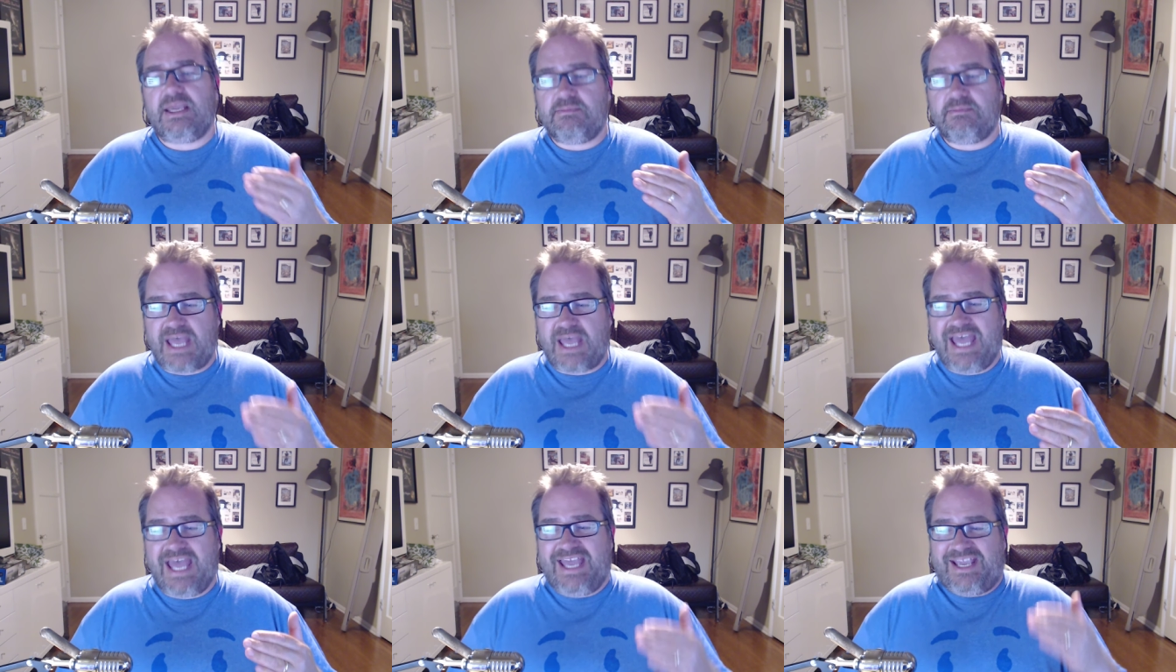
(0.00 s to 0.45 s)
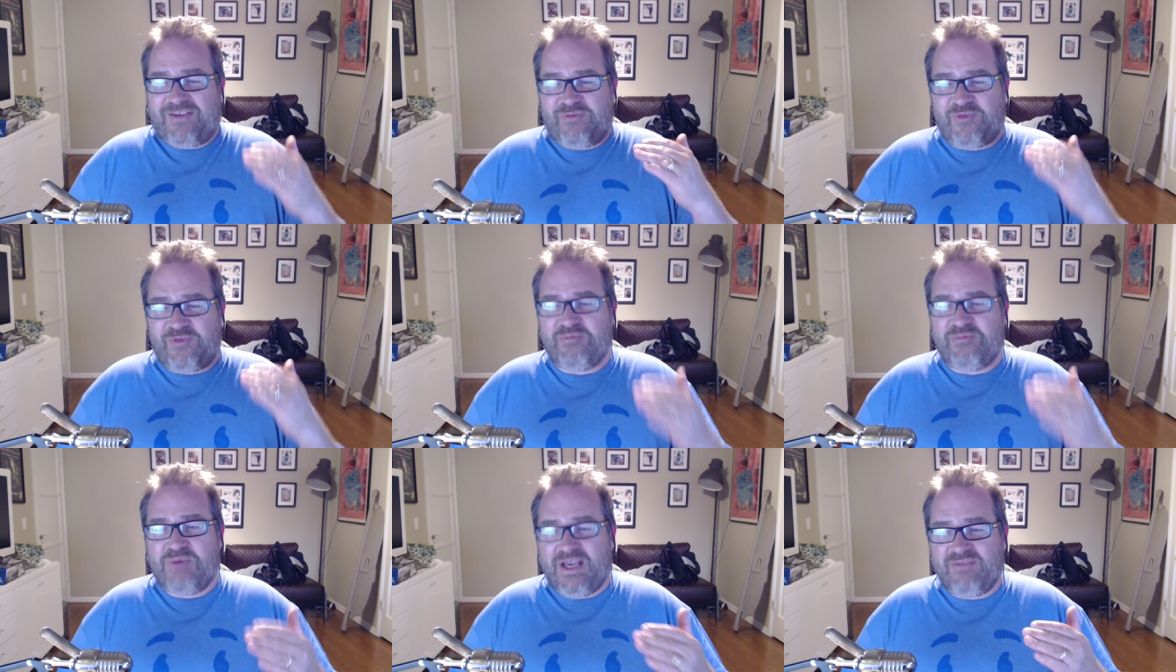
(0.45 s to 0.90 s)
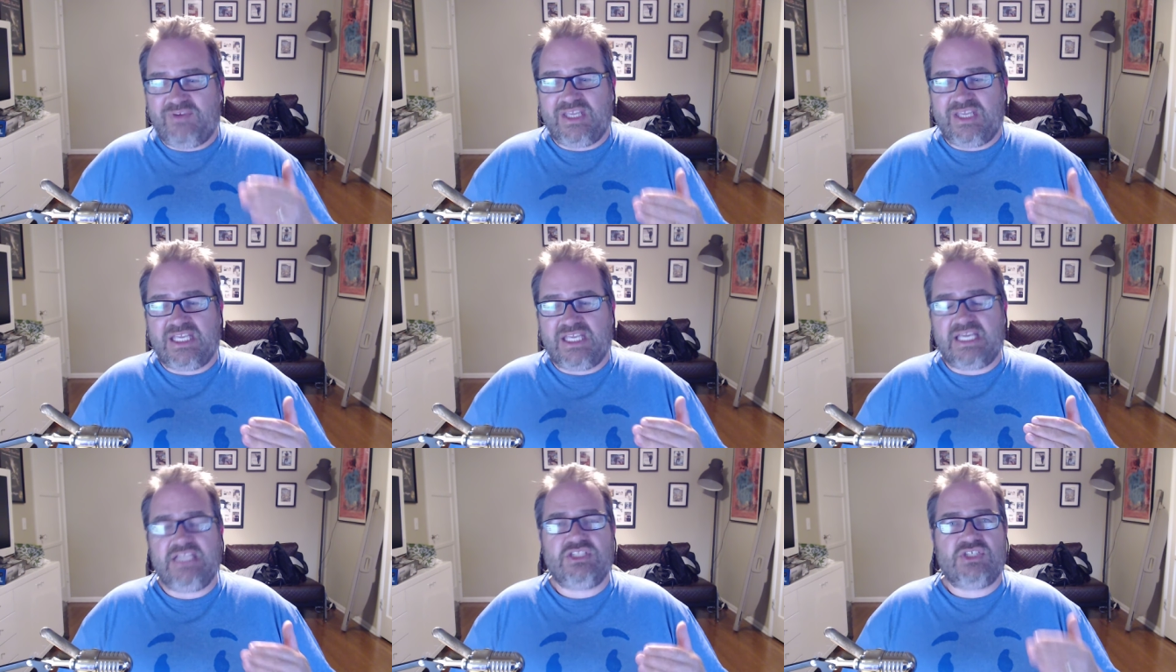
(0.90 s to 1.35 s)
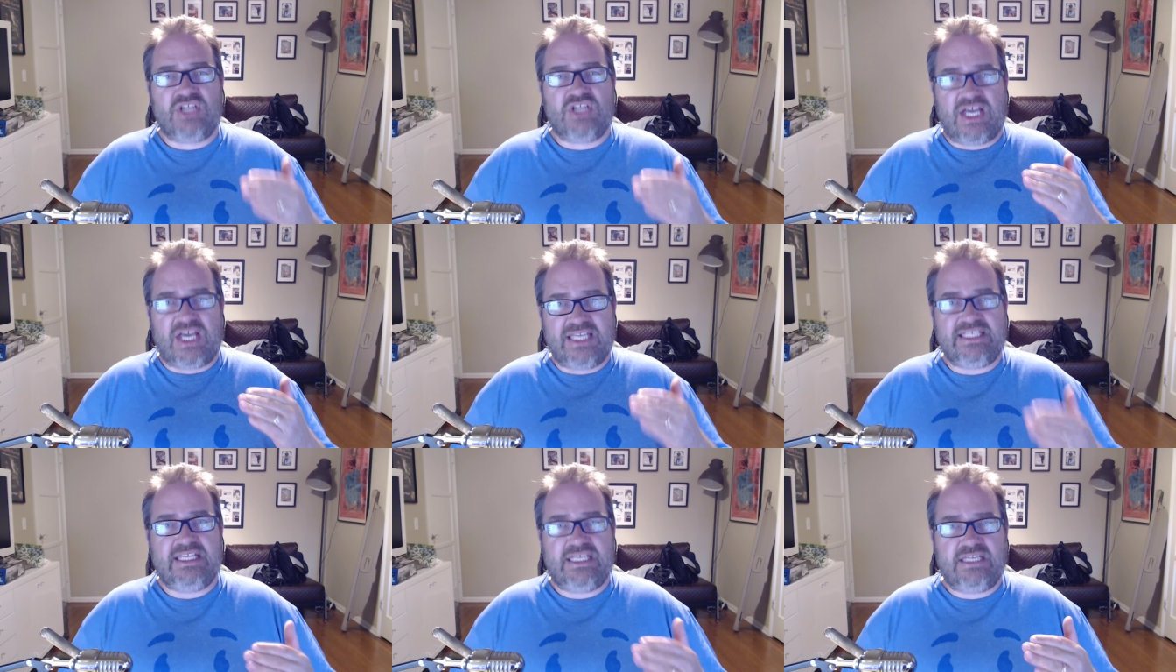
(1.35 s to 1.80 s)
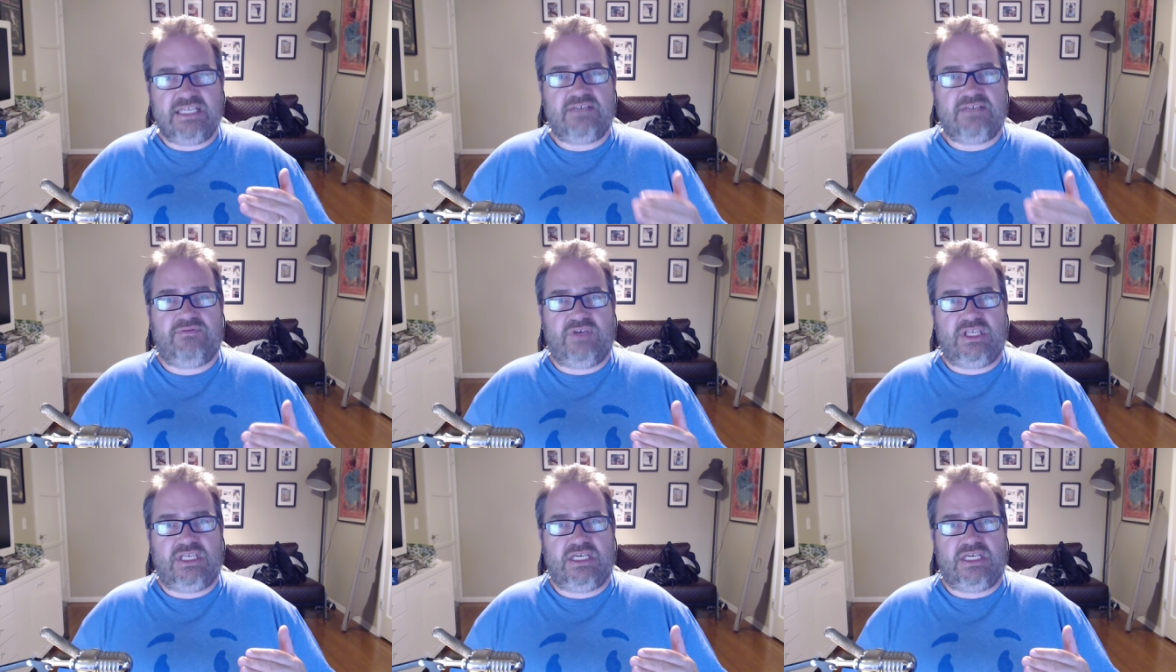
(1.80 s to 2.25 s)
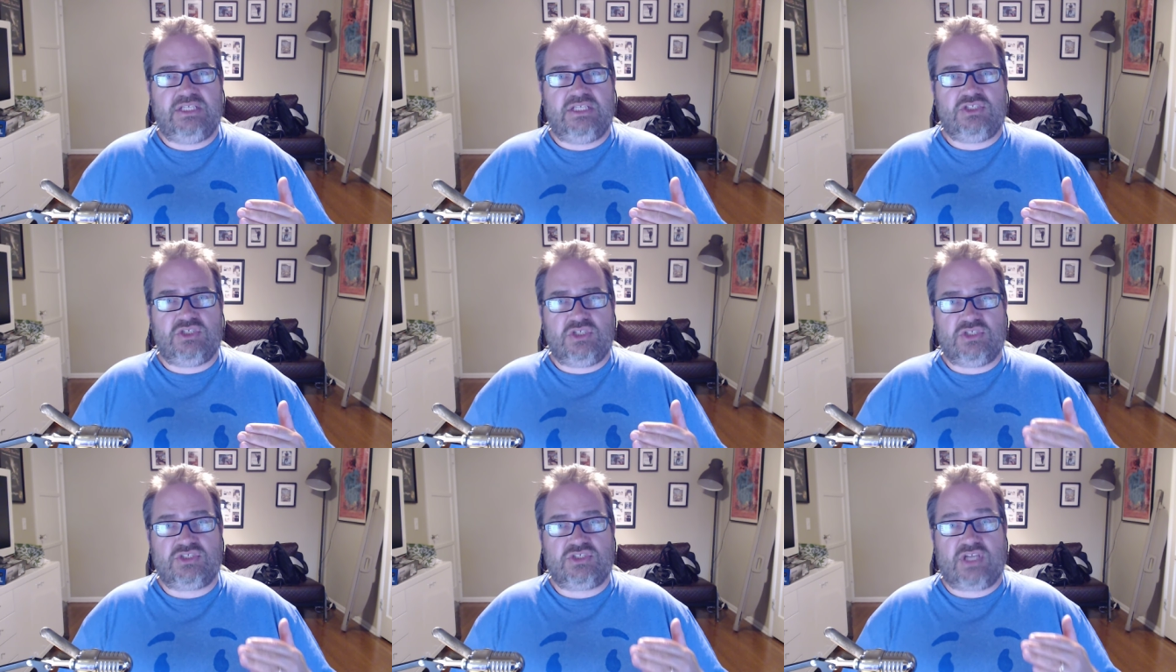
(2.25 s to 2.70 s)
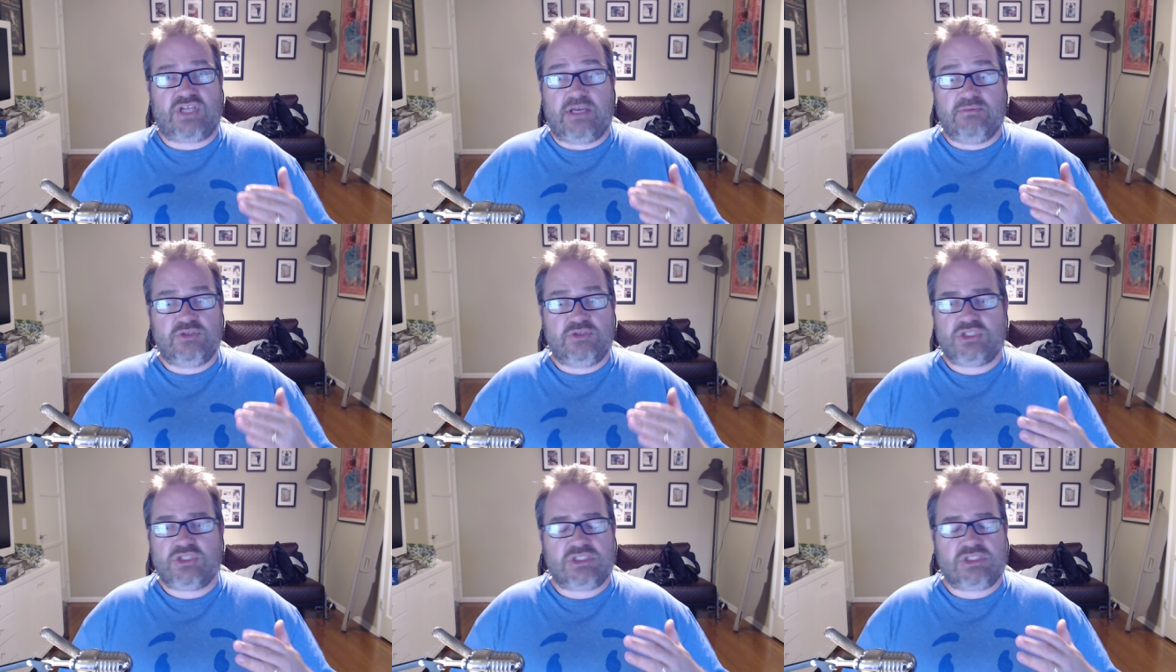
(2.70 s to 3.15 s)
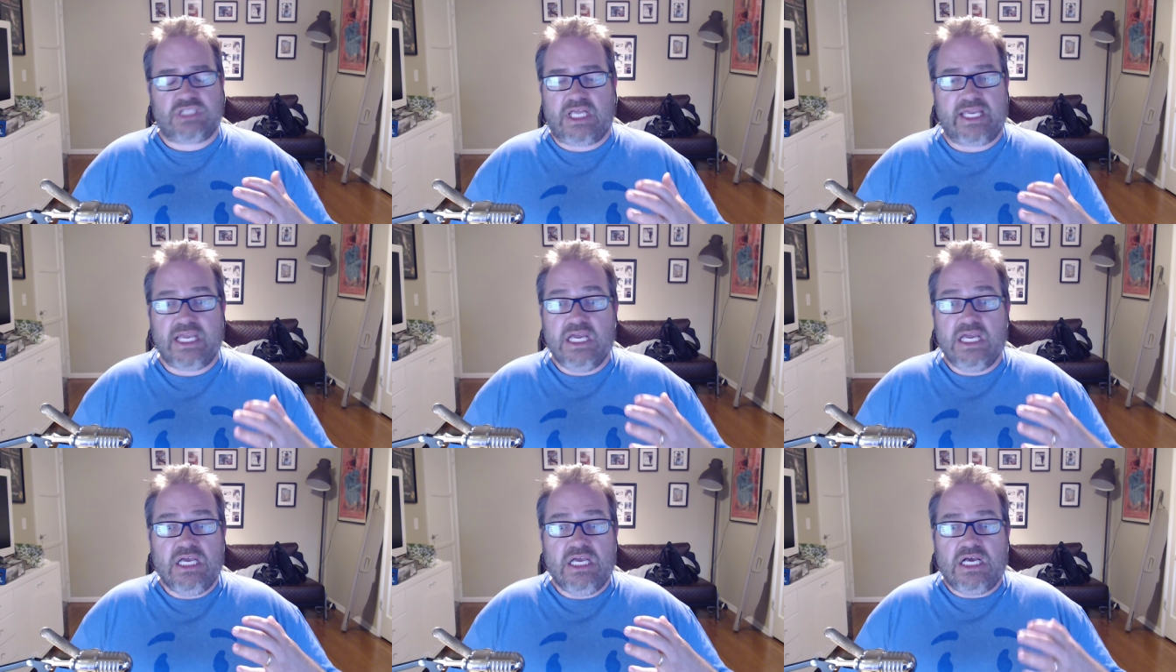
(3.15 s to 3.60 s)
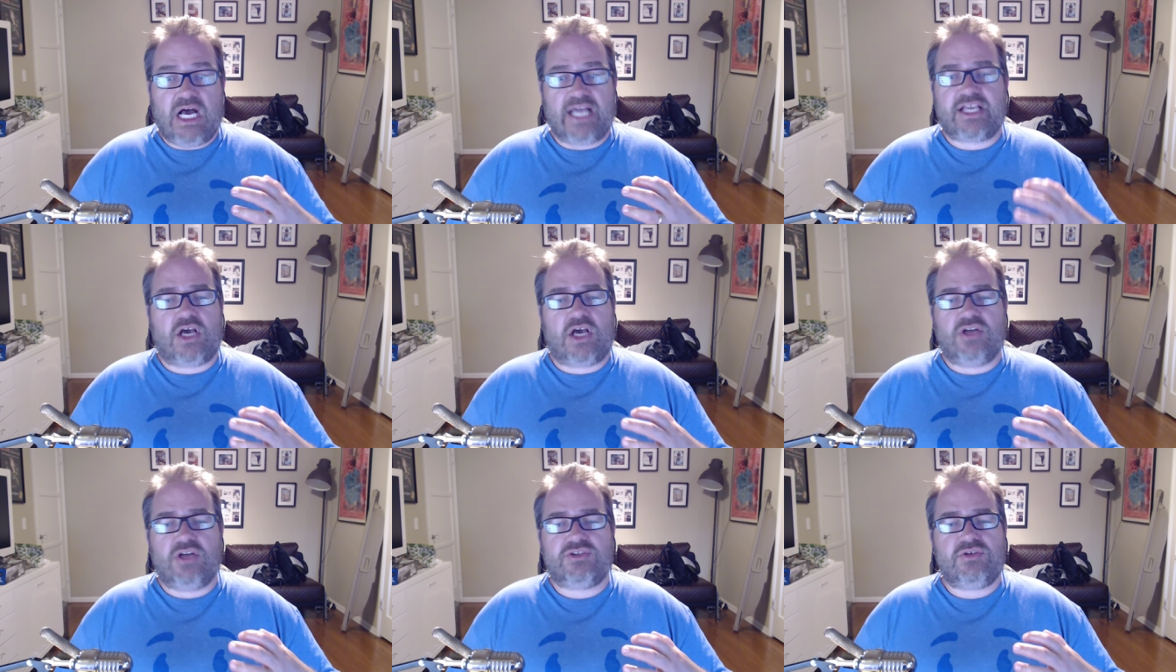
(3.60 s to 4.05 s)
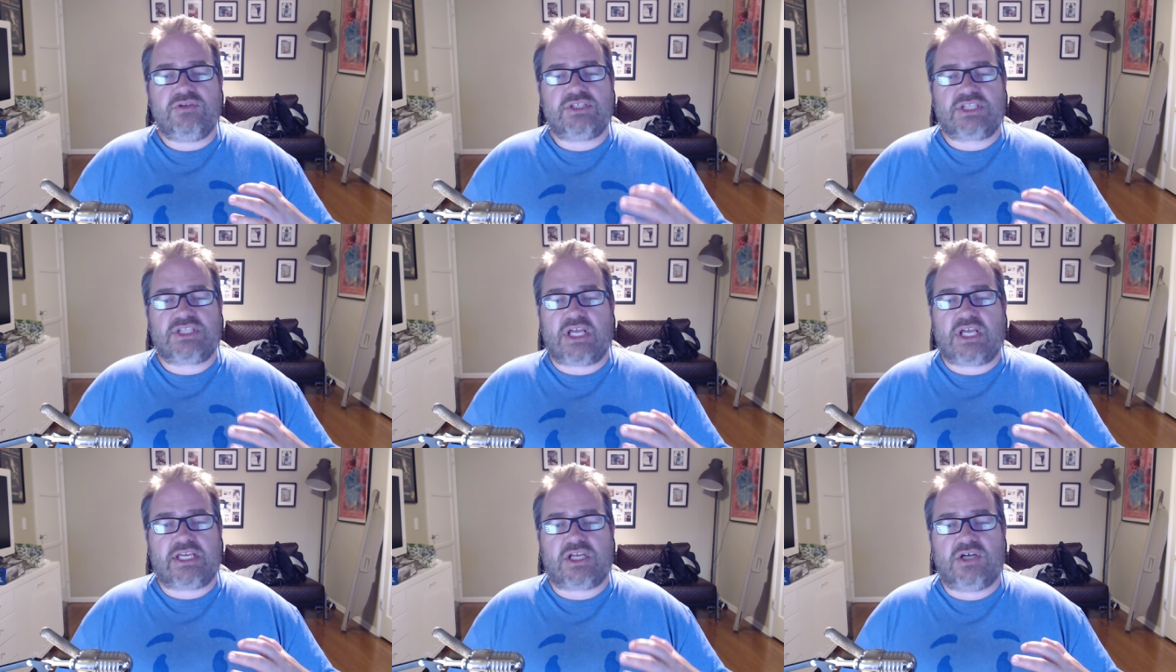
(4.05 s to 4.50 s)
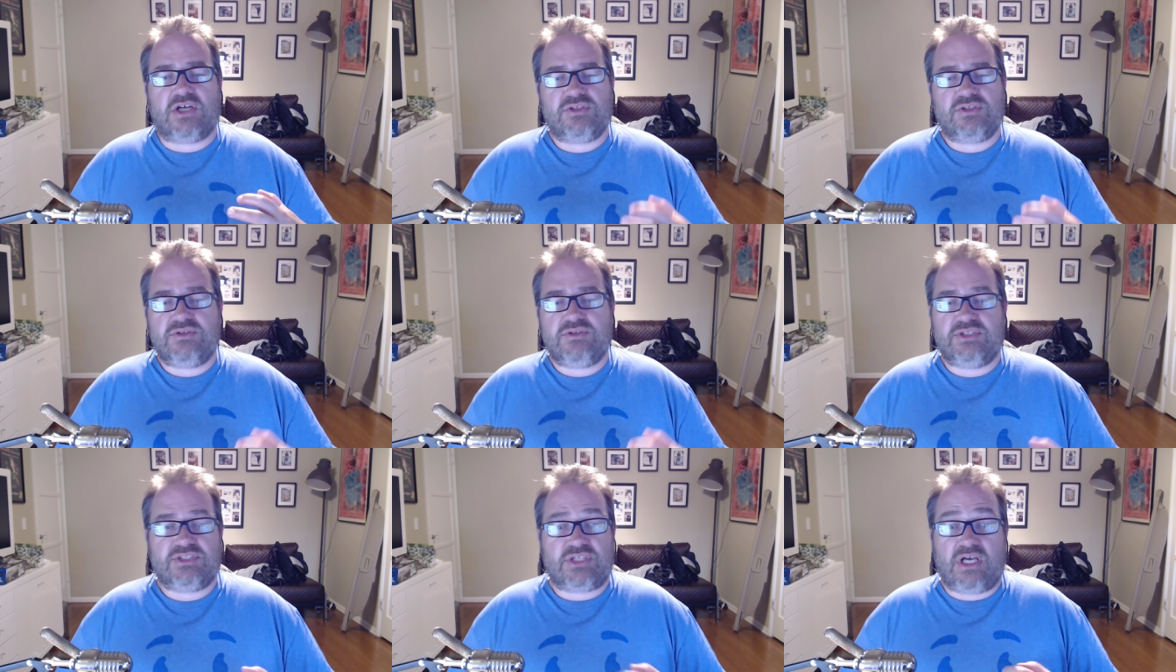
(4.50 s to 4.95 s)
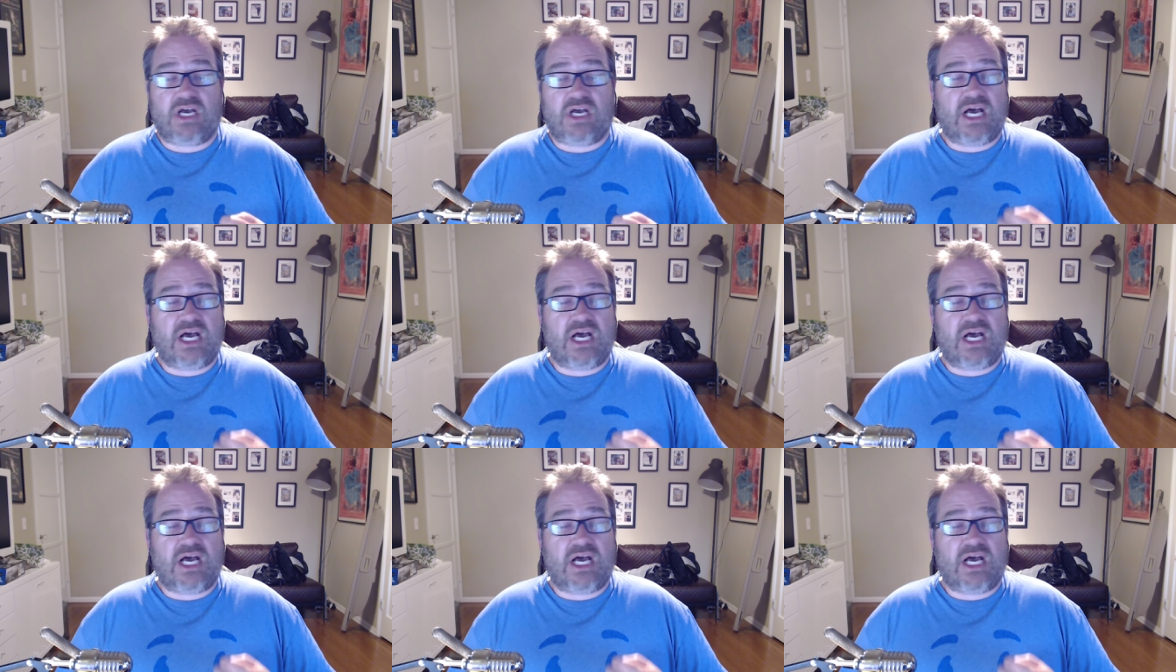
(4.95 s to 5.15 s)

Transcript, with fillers: back from my vacation, I needed a vacation because I was just like, I can't do this. I can't do this.